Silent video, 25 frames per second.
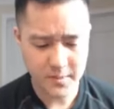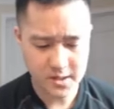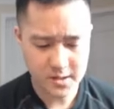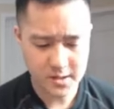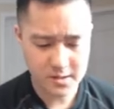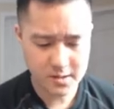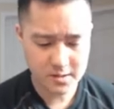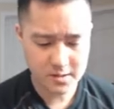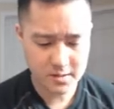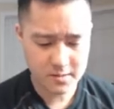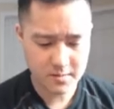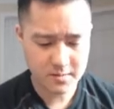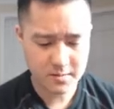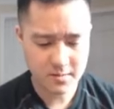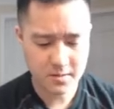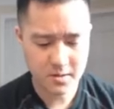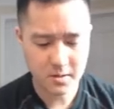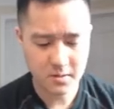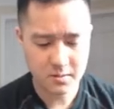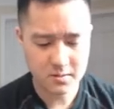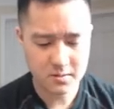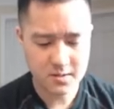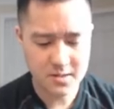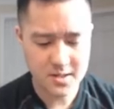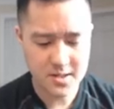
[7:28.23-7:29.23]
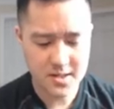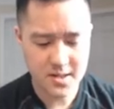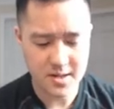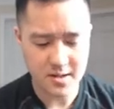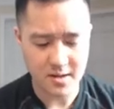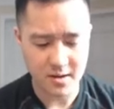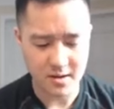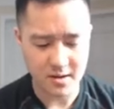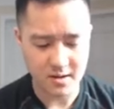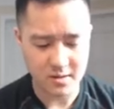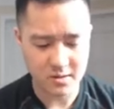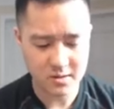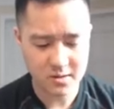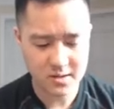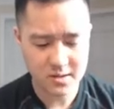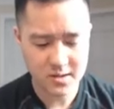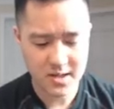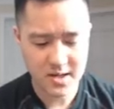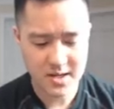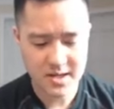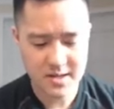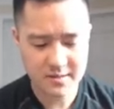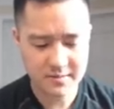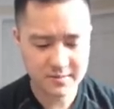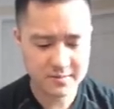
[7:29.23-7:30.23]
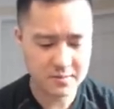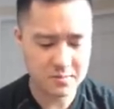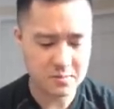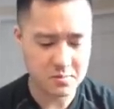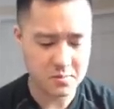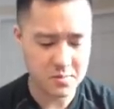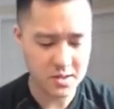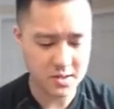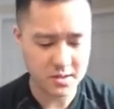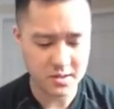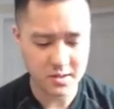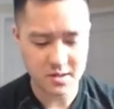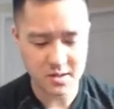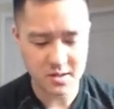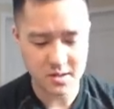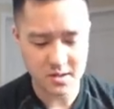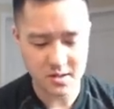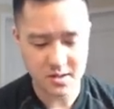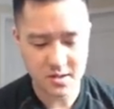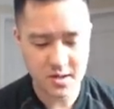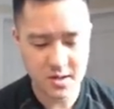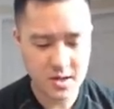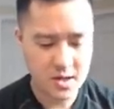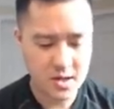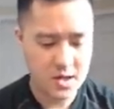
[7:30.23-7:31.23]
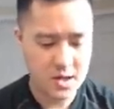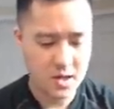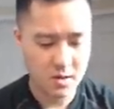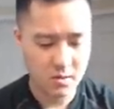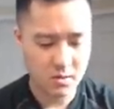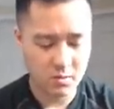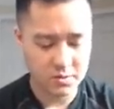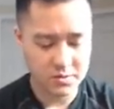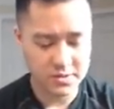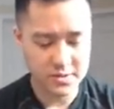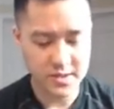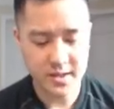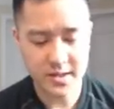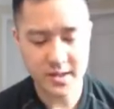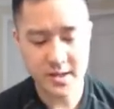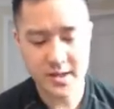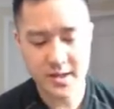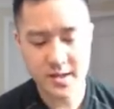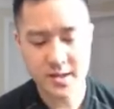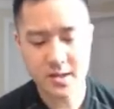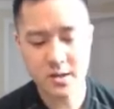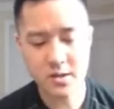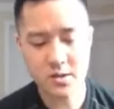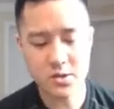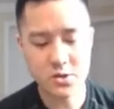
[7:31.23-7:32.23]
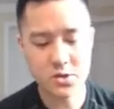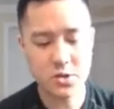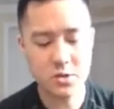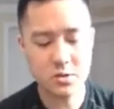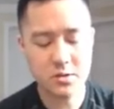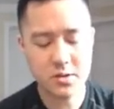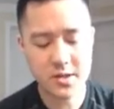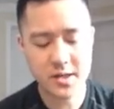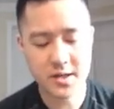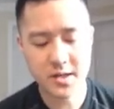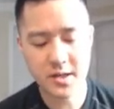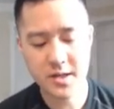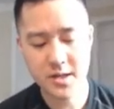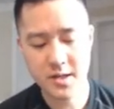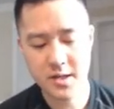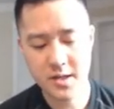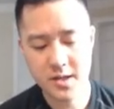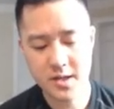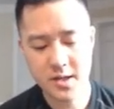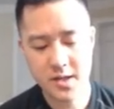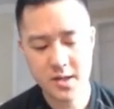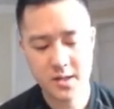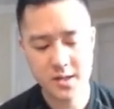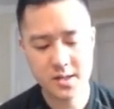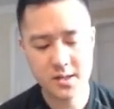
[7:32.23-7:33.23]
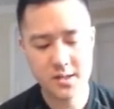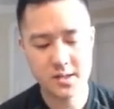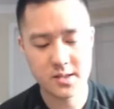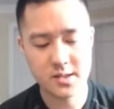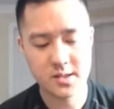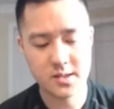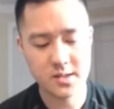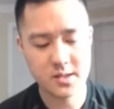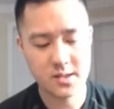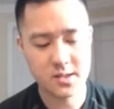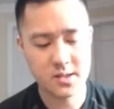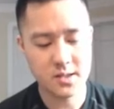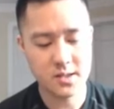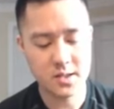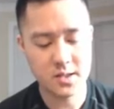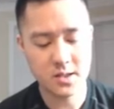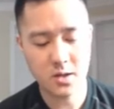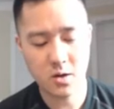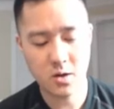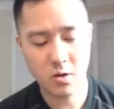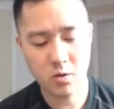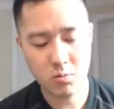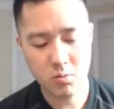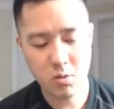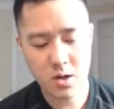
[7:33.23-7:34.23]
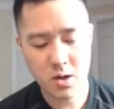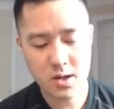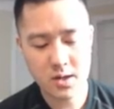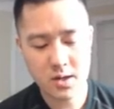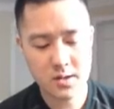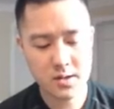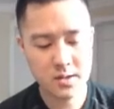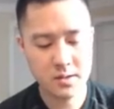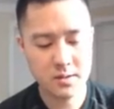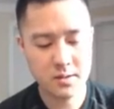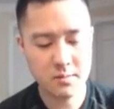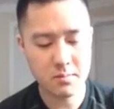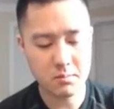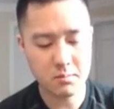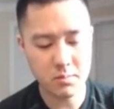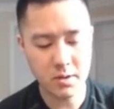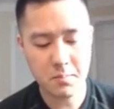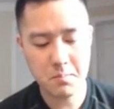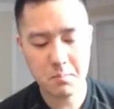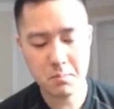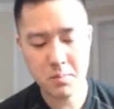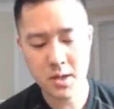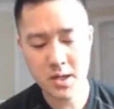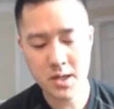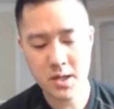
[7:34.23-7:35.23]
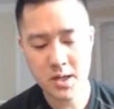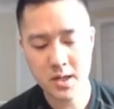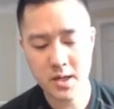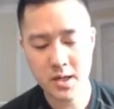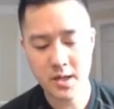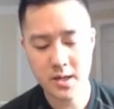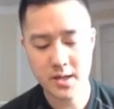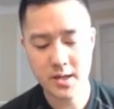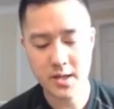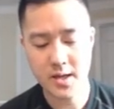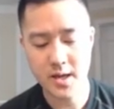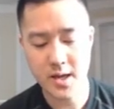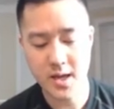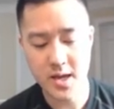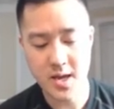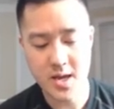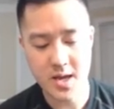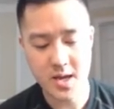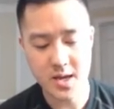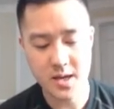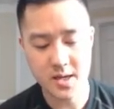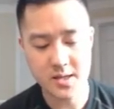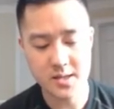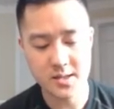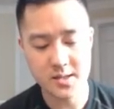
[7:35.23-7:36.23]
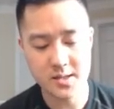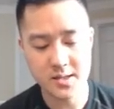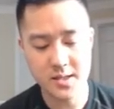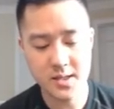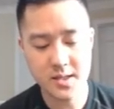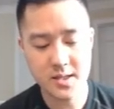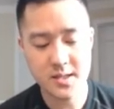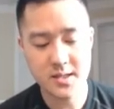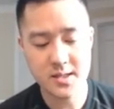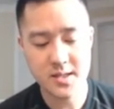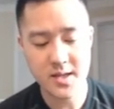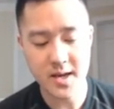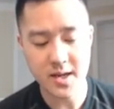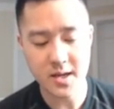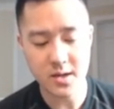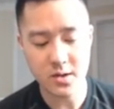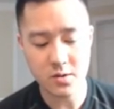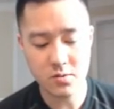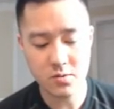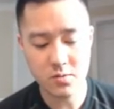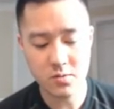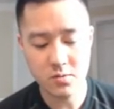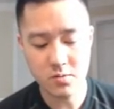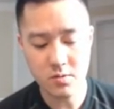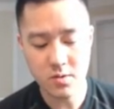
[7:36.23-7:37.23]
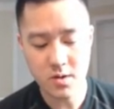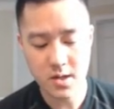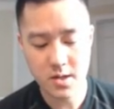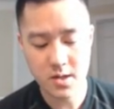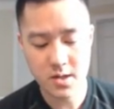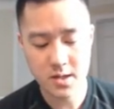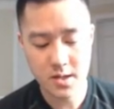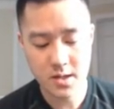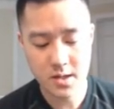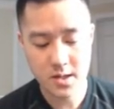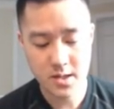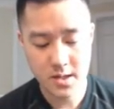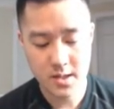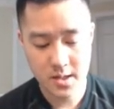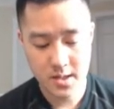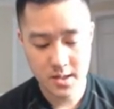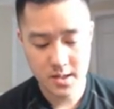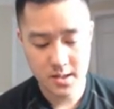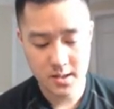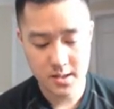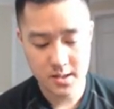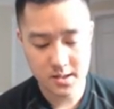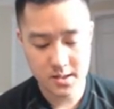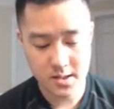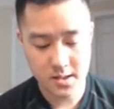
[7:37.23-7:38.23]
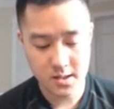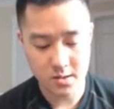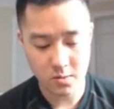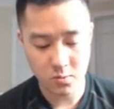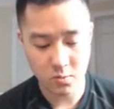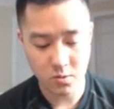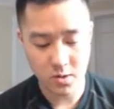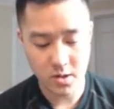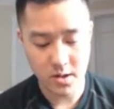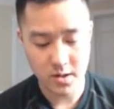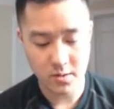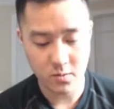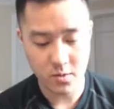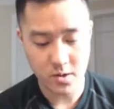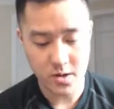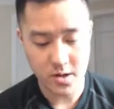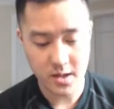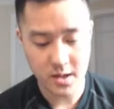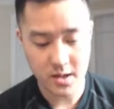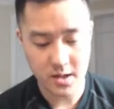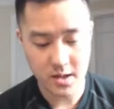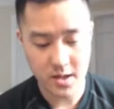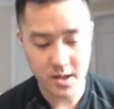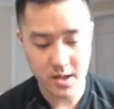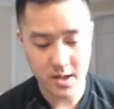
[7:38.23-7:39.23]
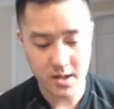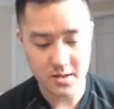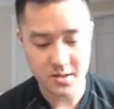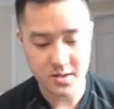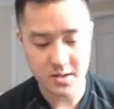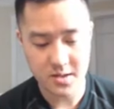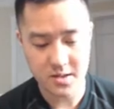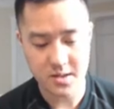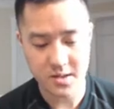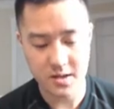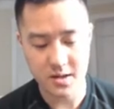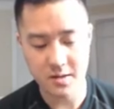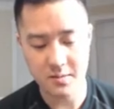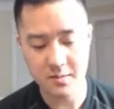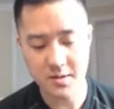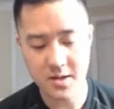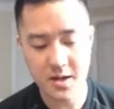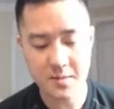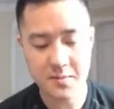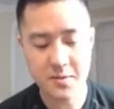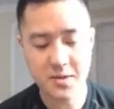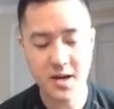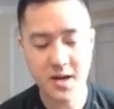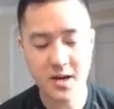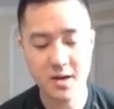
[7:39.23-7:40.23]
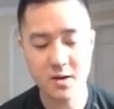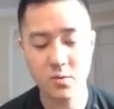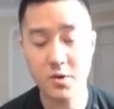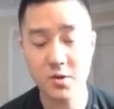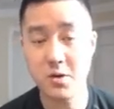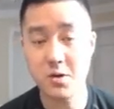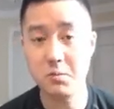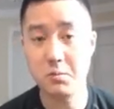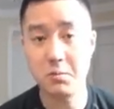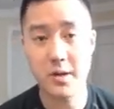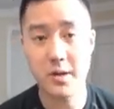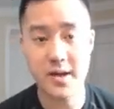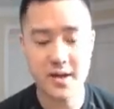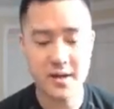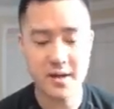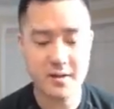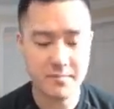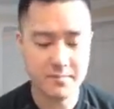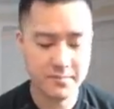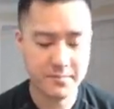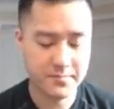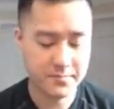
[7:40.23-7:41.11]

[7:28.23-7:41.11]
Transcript: this Goldeen art looks kind of familiar. Roselia, Joltik, Silicobra, Blipbug, a Zigzagoon. This is the one where you can get just a damage counter when you play it.